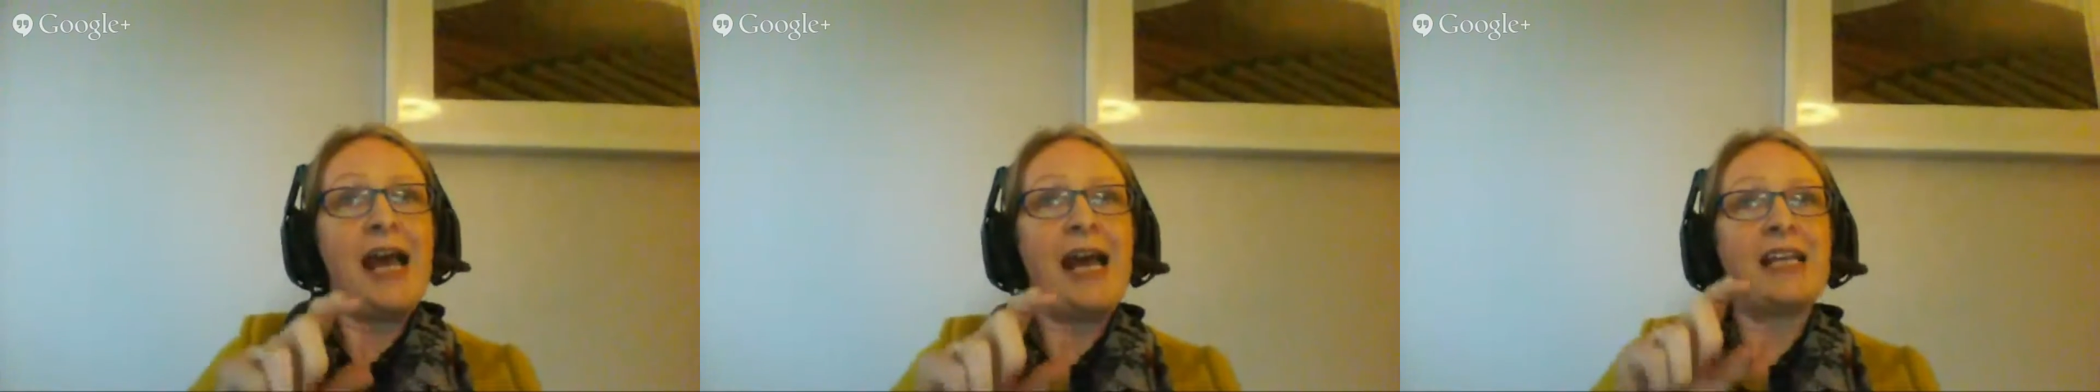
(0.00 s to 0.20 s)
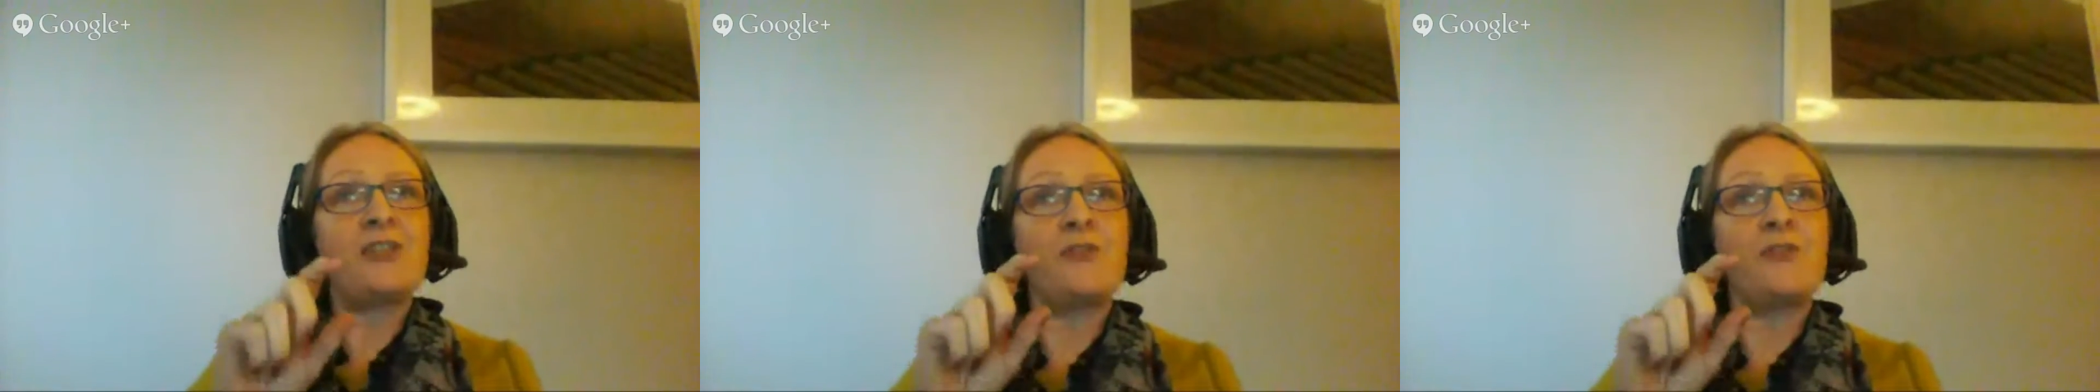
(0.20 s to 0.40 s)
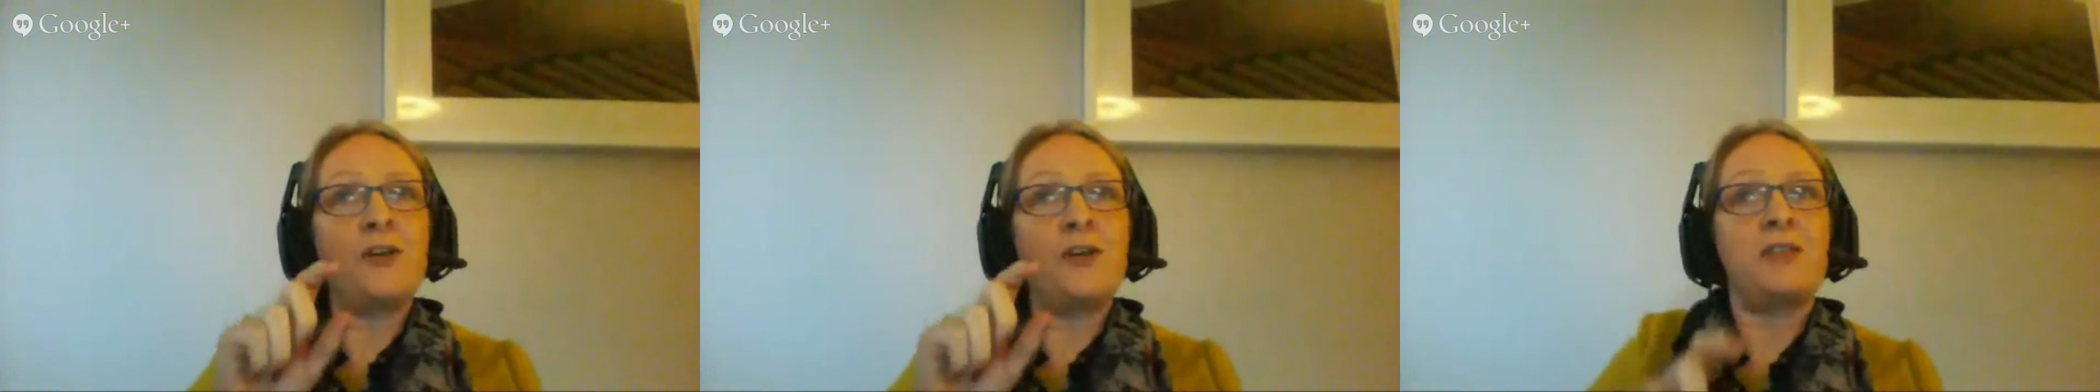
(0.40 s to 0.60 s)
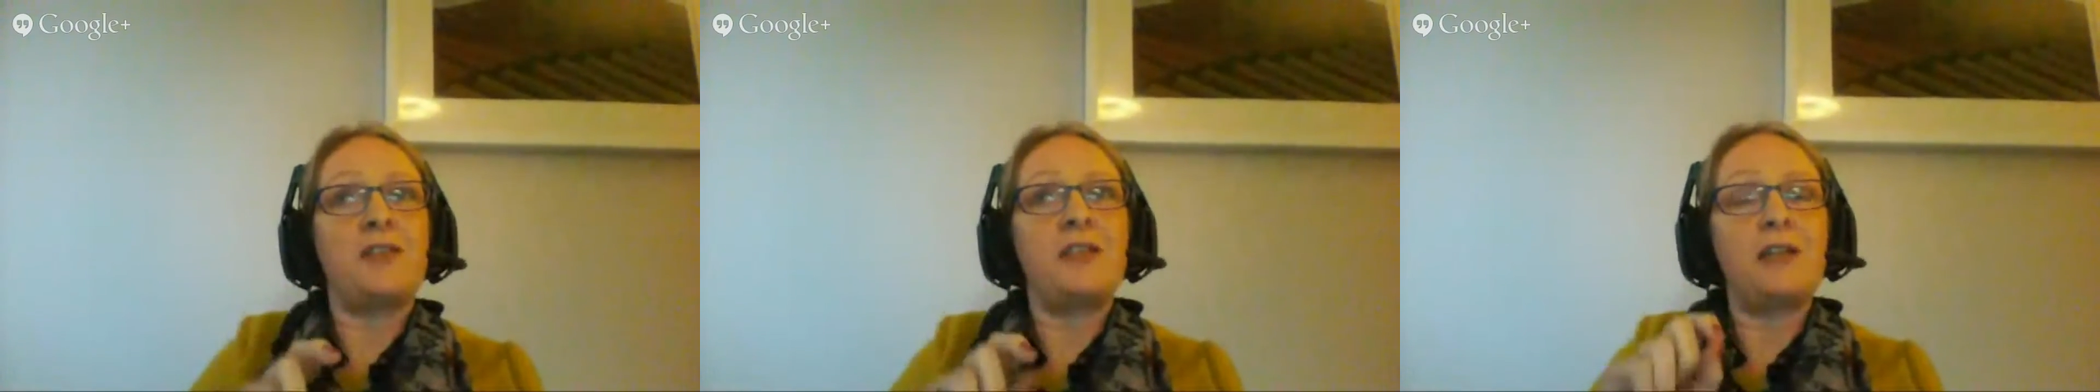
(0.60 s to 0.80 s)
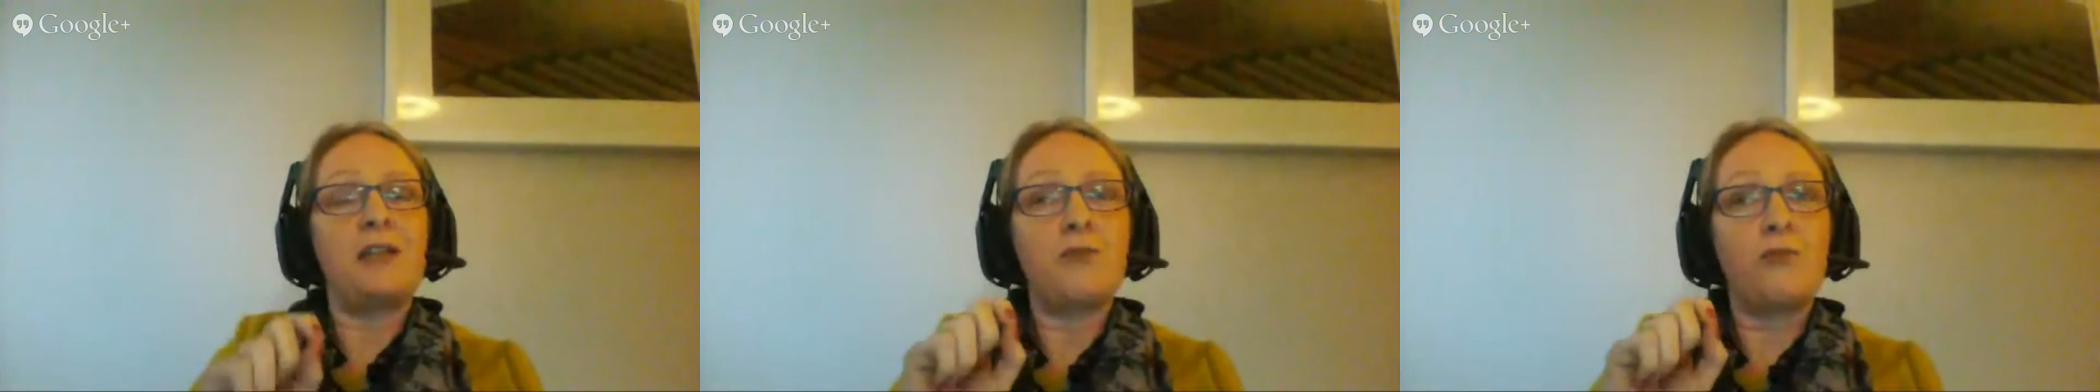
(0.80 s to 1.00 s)
has
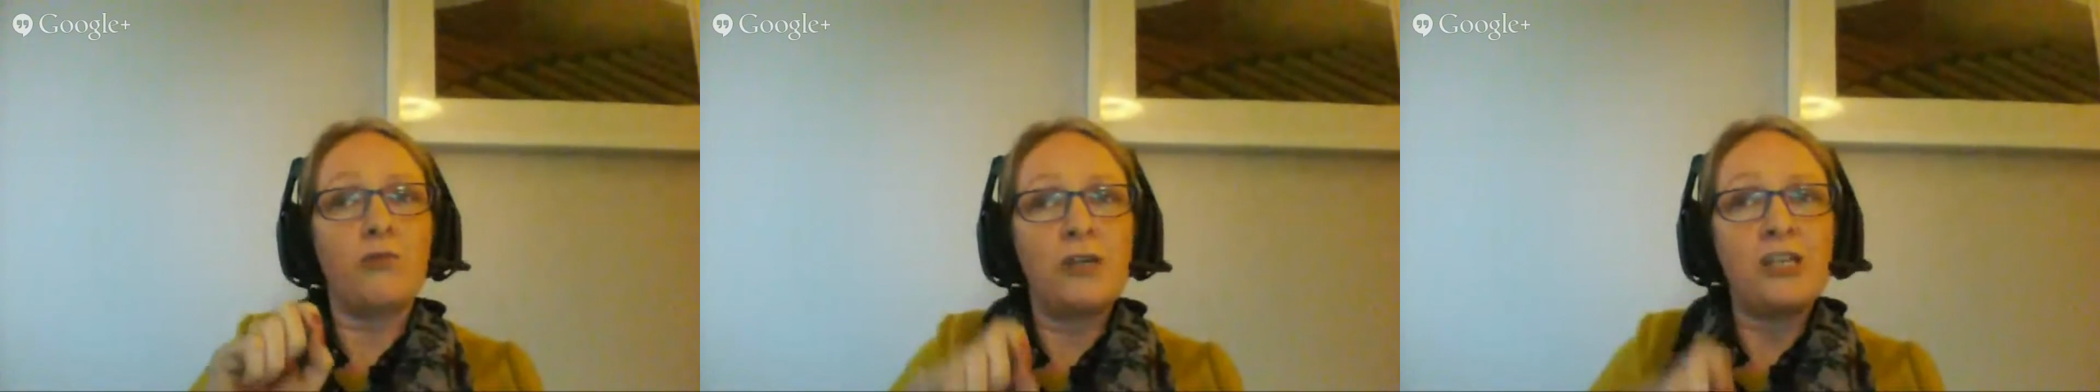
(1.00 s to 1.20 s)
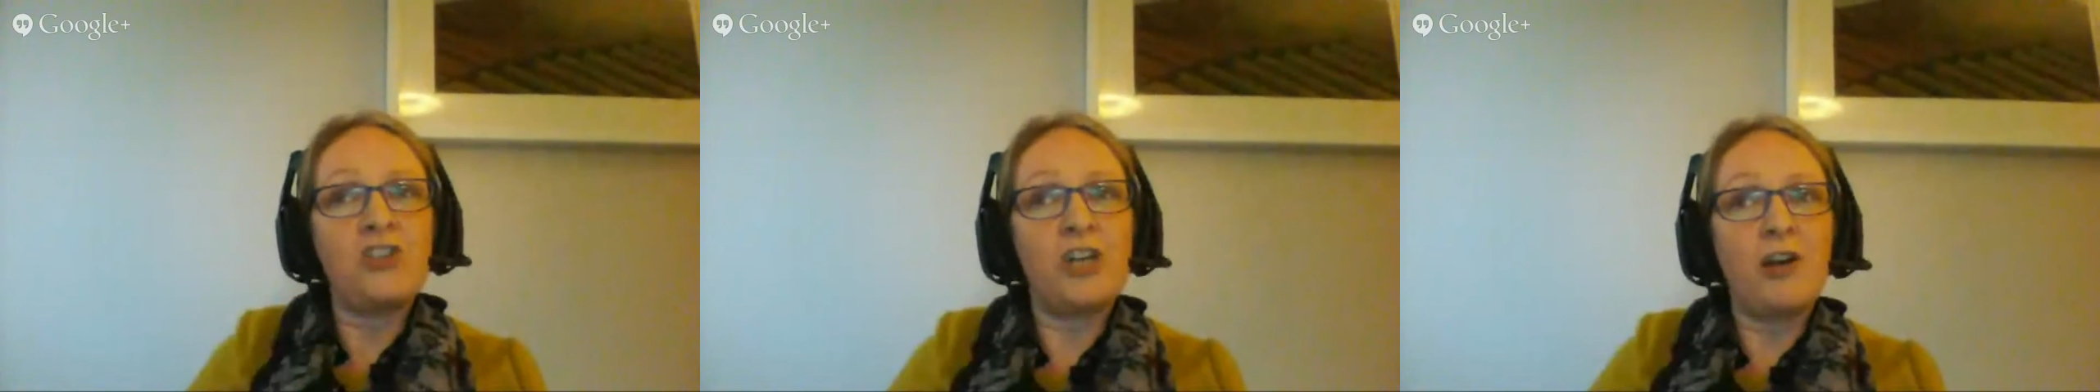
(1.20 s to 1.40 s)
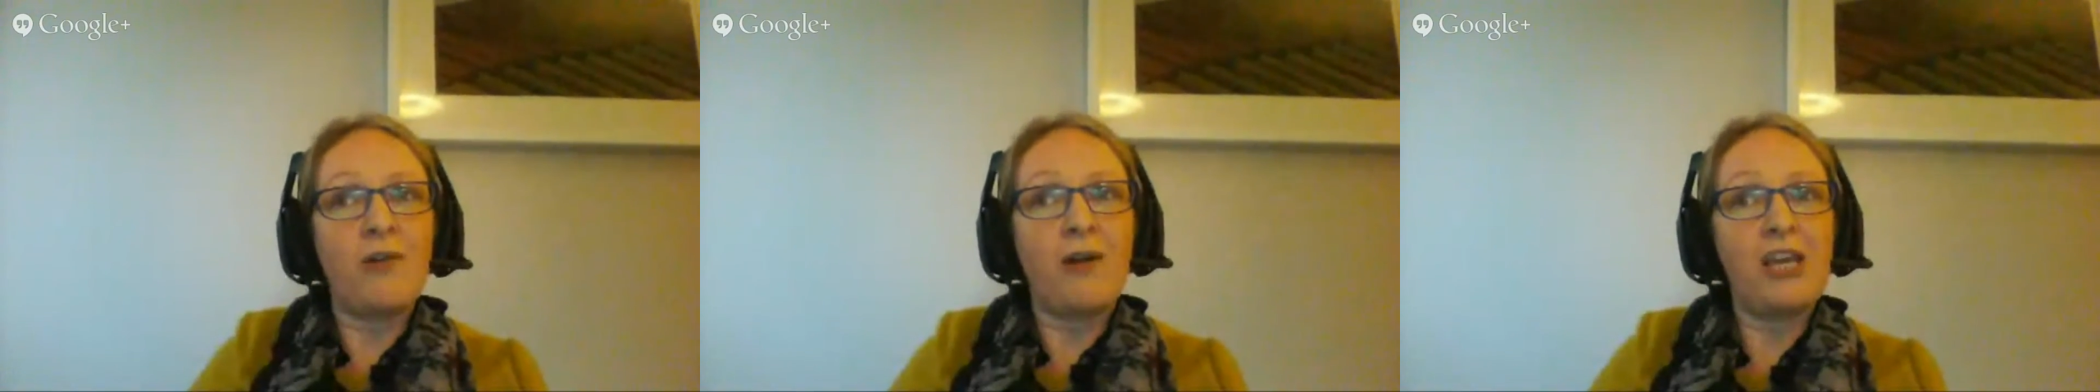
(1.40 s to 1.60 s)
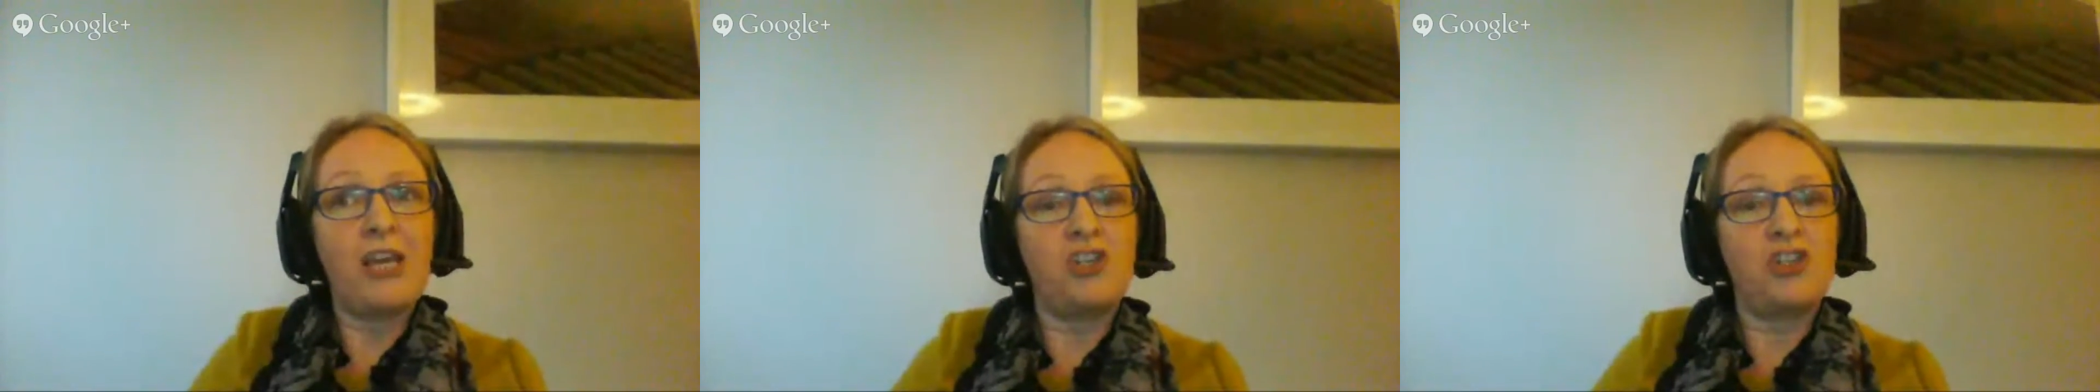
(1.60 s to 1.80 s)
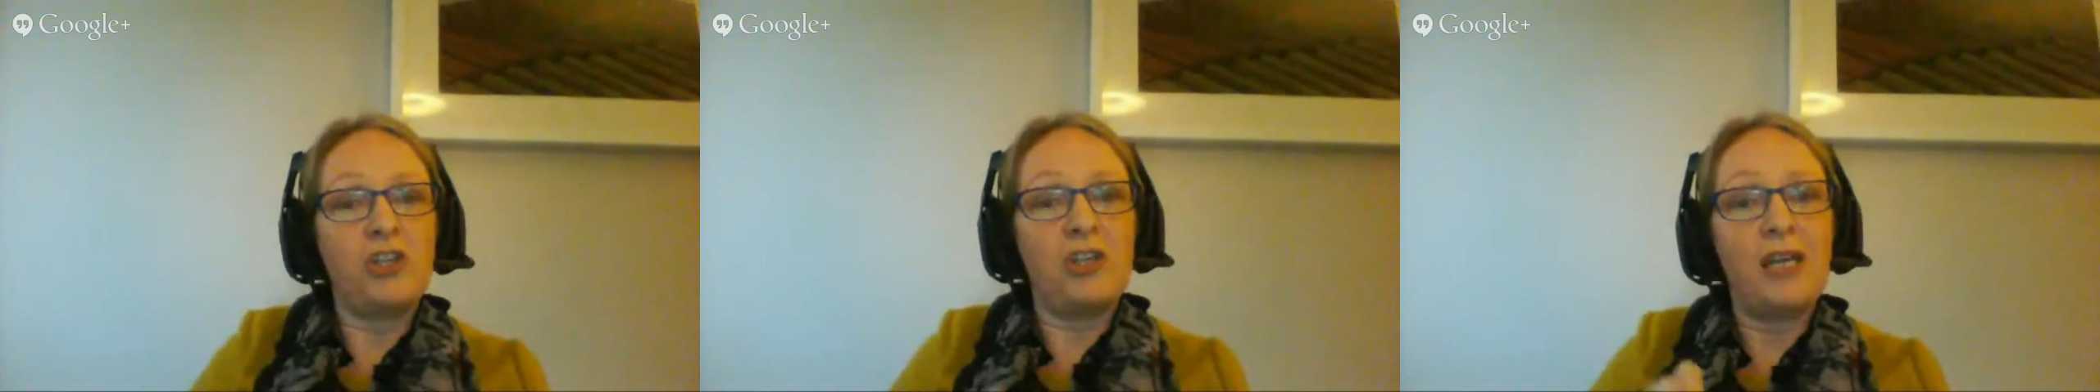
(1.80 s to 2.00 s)
fostered
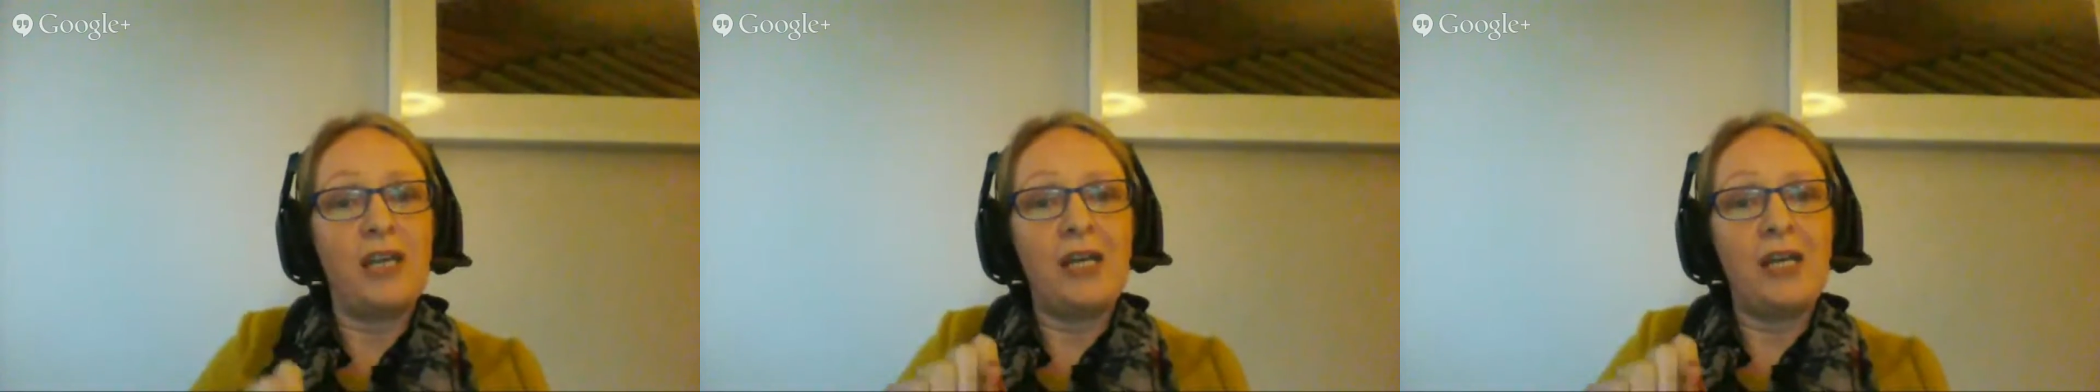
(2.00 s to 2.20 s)
regeneration